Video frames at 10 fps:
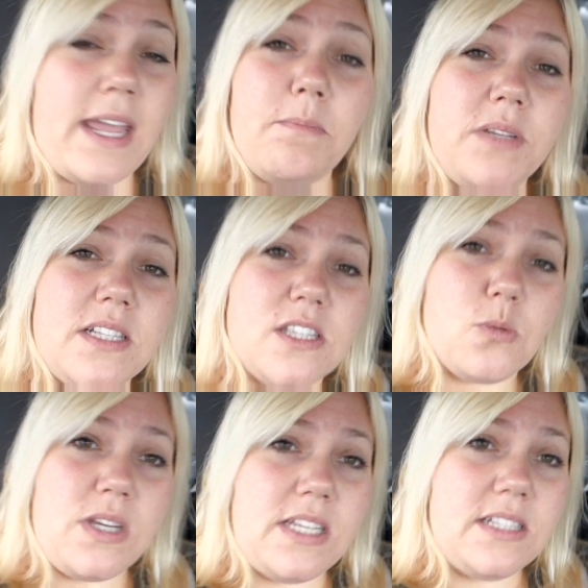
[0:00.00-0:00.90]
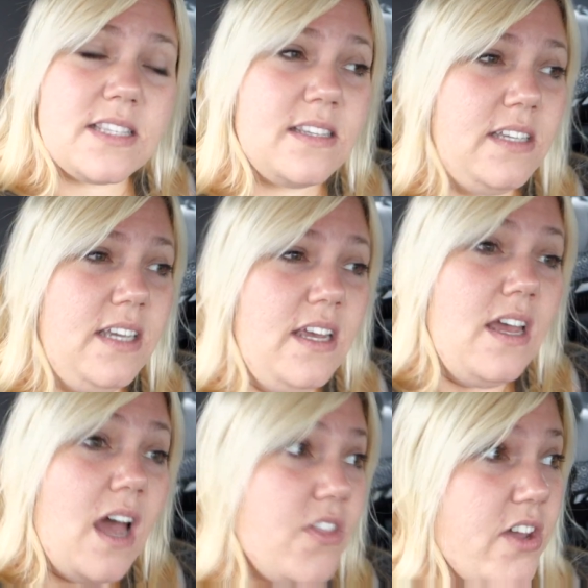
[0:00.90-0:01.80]
Hampton Suites,
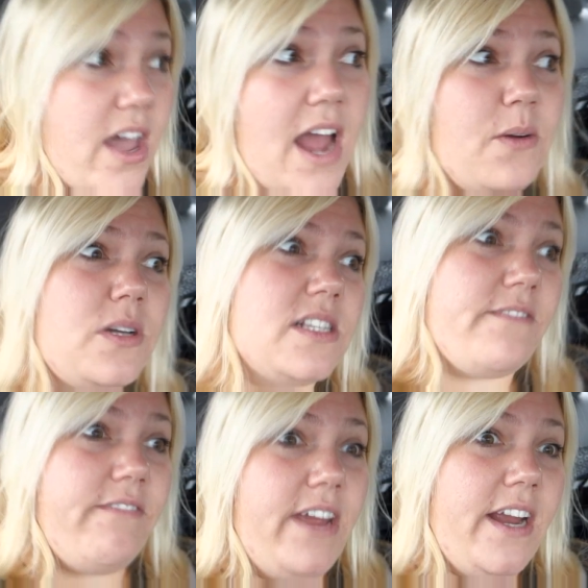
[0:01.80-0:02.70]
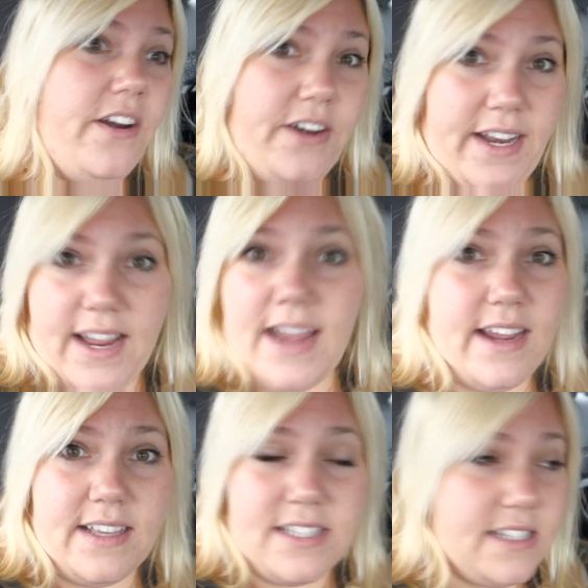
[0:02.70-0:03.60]
the guy was very
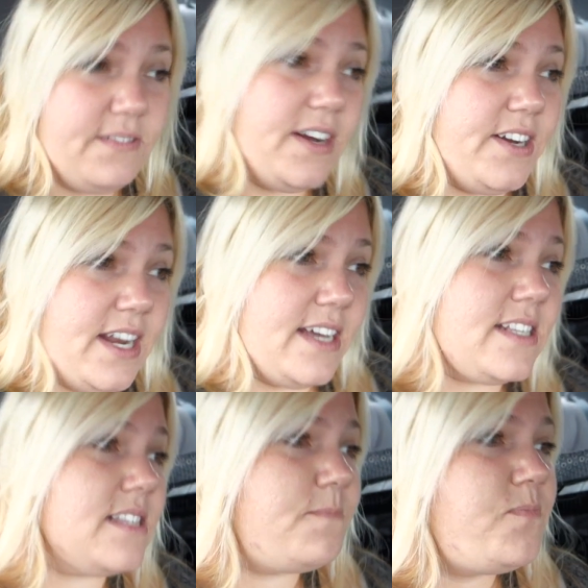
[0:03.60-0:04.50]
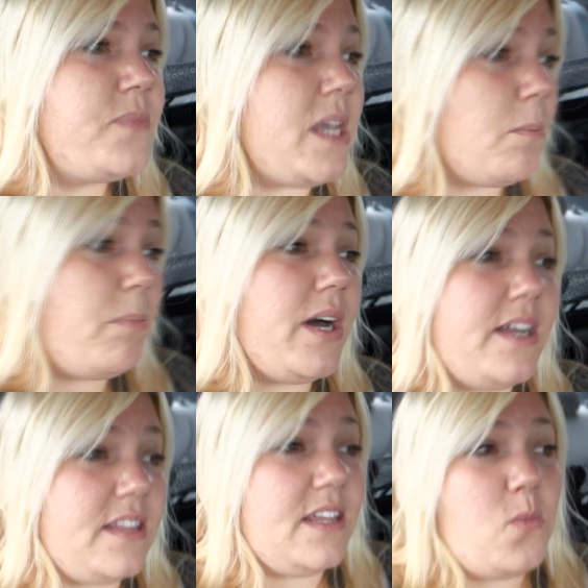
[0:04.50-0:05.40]
nice, very nice,
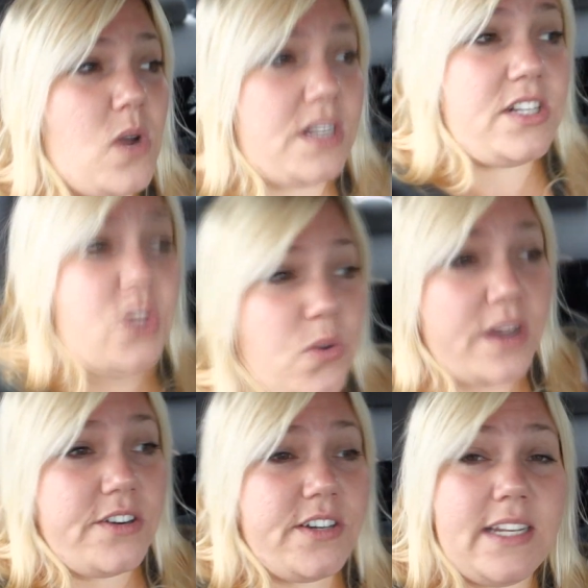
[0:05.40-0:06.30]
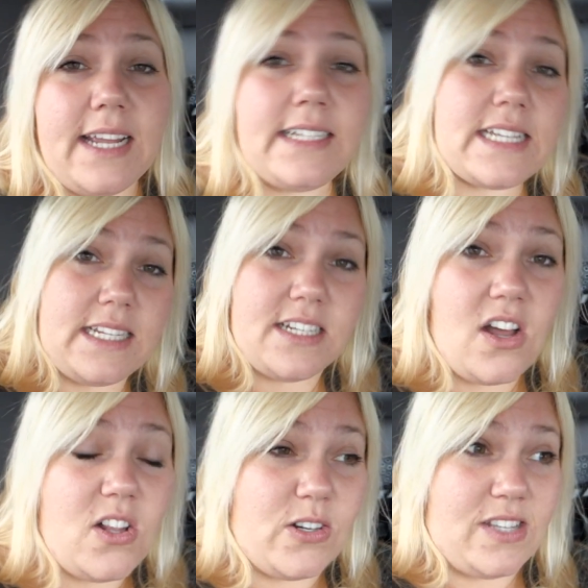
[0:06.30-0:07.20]
but they wanted two hundred nineteen
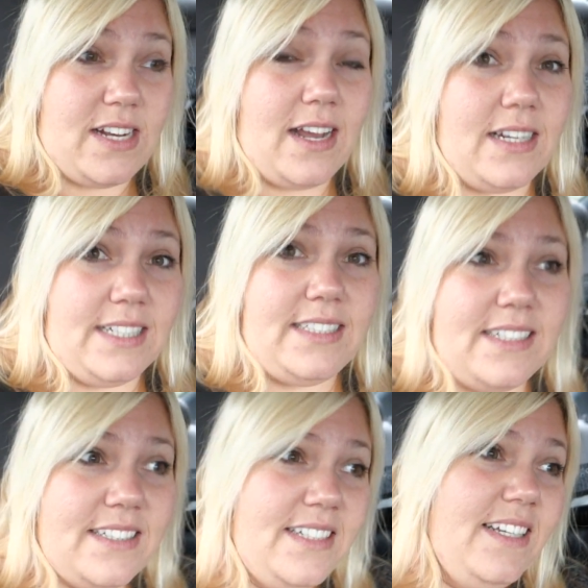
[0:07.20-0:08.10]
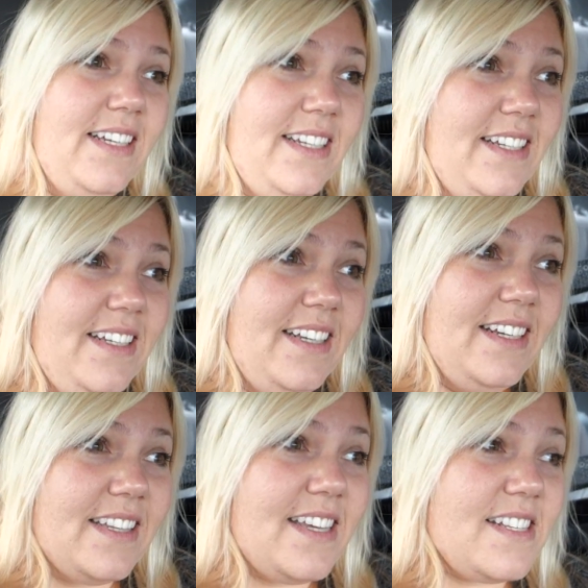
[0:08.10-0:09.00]
dollars a night.
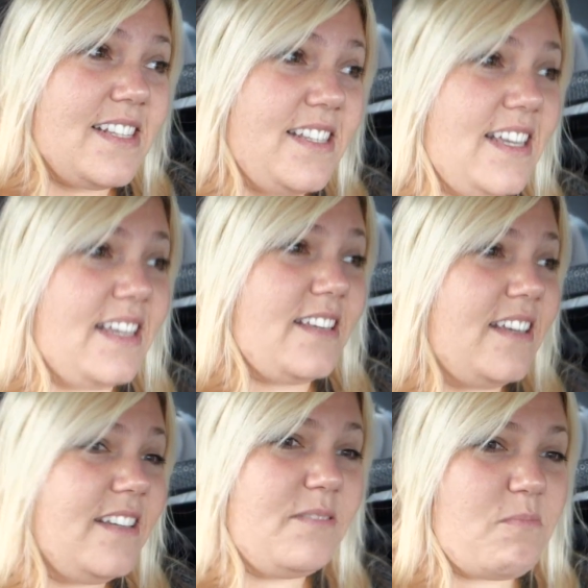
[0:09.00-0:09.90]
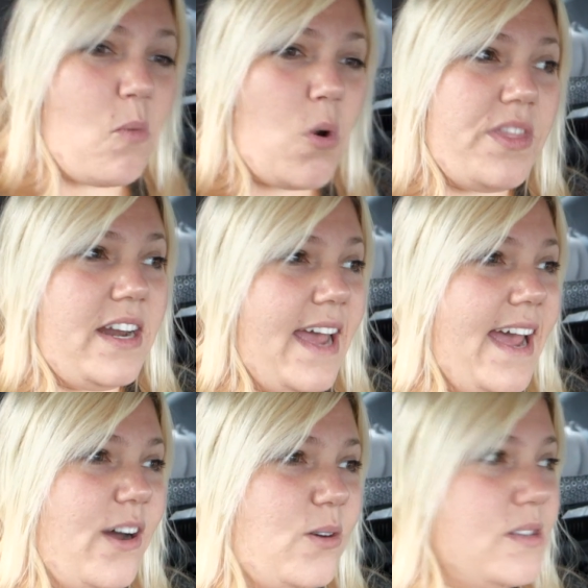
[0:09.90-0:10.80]
That's like oh, more than a
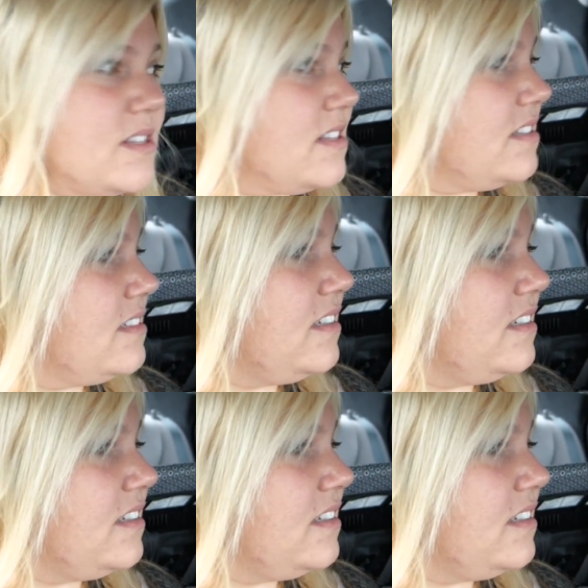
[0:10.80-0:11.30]
house.